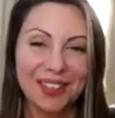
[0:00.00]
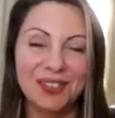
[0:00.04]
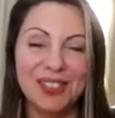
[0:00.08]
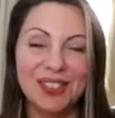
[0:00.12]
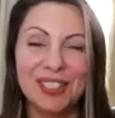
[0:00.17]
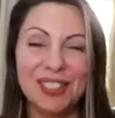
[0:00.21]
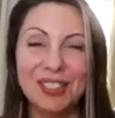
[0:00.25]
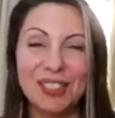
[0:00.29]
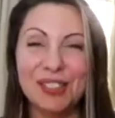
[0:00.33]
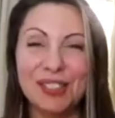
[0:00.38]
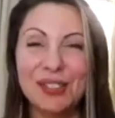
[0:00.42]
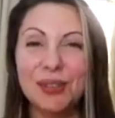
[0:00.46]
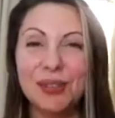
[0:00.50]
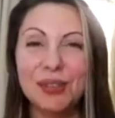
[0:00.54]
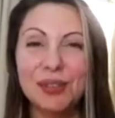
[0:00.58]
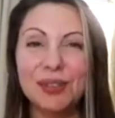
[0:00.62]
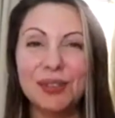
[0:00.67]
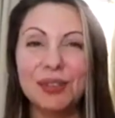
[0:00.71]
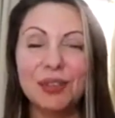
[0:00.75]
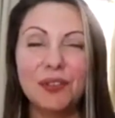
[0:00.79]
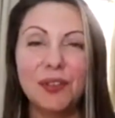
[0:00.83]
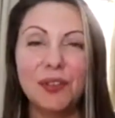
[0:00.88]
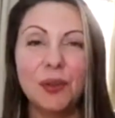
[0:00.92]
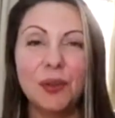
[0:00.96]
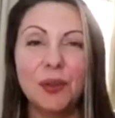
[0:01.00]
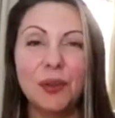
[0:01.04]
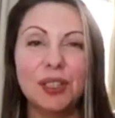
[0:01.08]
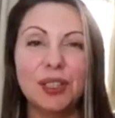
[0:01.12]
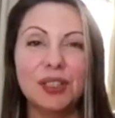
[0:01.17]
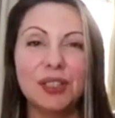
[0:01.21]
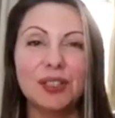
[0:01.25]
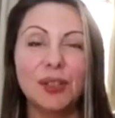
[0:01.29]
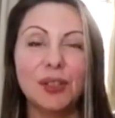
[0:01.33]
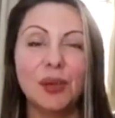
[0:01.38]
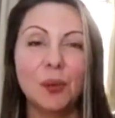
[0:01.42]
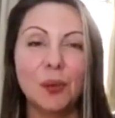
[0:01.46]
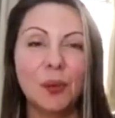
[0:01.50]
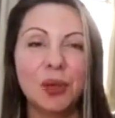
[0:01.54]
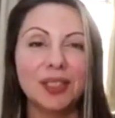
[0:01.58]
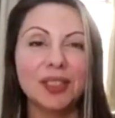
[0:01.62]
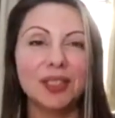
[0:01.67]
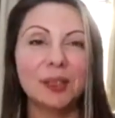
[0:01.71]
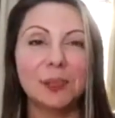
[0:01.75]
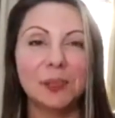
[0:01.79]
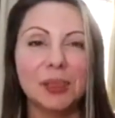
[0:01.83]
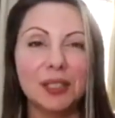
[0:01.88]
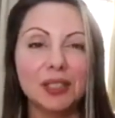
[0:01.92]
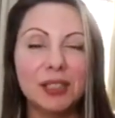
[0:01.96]
it is good to focus on
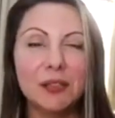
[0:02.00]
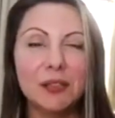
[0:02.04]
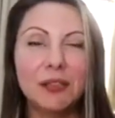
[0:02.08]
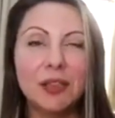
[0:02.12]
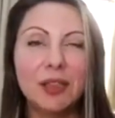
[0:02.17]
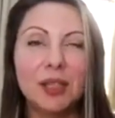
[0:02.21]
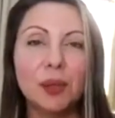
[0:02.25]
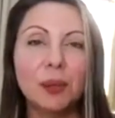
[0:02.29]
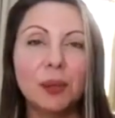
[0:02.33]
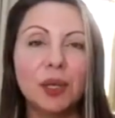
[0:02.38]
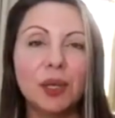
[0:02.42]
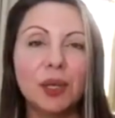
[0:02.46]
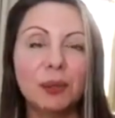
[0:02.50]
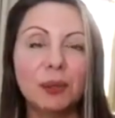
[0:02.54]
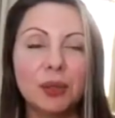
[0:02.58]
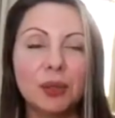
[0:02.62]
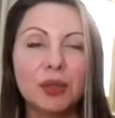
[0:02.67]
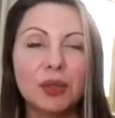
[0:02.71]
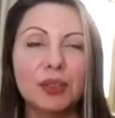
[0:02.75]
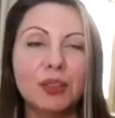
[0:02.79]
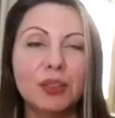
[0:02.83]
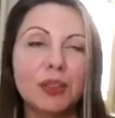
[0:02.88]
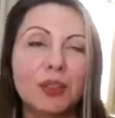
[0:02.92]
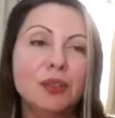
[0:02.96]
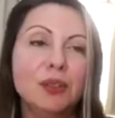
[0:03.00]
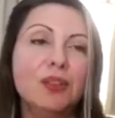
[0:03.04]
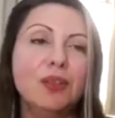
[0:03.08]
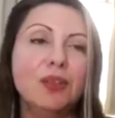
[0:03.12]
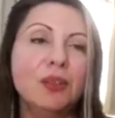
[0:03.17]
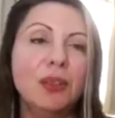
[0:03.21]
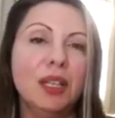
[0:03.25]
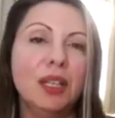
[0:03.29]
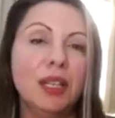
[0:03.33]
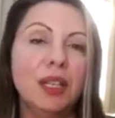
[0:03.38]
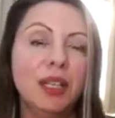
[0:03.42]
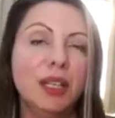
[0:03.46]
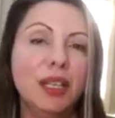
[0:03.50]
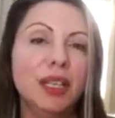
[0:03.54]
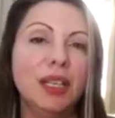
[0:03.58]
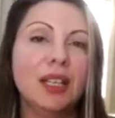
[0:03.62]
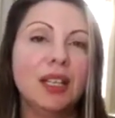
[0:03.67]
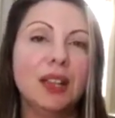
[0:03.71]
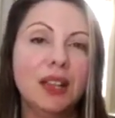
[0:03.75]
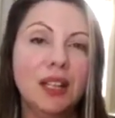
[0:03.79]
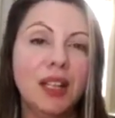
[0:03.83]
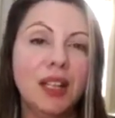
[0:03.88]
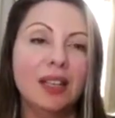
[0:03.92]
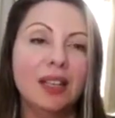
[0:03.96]
one specific one because
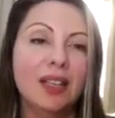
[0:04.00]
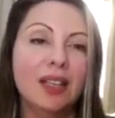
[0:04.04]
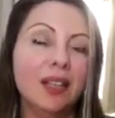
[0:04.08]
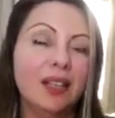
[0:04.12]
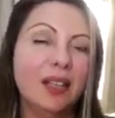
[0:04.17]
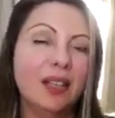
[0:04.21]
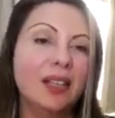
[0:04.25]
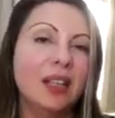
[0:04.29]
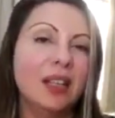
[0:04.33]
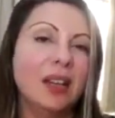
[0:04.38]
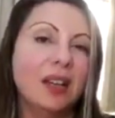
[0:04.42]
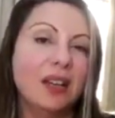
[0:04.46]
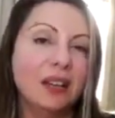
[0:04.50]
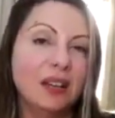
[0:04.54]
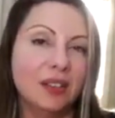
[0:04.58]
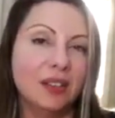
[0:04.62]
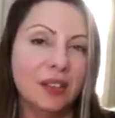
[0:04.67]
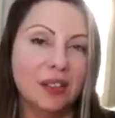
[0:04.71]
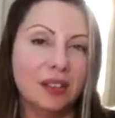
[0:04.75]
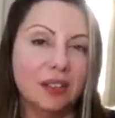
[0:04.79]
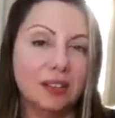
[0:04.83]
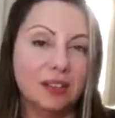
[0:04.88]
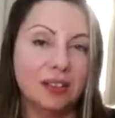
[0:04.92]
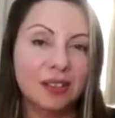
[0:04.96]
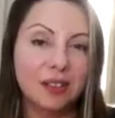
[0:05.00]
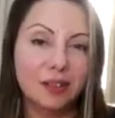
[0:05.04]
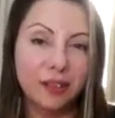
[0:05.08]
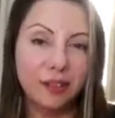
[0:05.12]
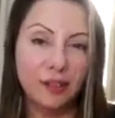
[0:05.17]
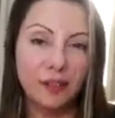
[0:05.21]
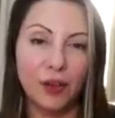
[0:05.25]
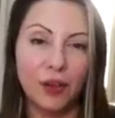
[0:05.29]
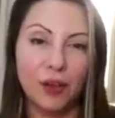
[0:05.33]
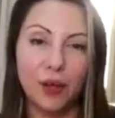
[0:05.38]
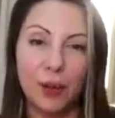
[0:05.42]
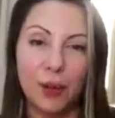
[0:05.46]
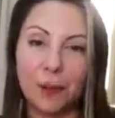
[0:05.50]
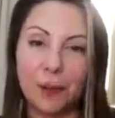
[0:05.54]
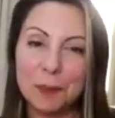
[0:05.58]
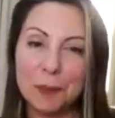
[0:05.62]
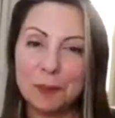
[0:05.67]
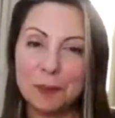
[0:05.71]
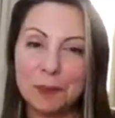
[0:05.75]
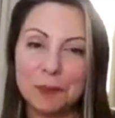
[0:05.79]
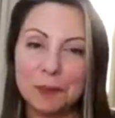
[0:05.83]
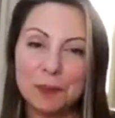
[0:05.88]
usually then the others follow.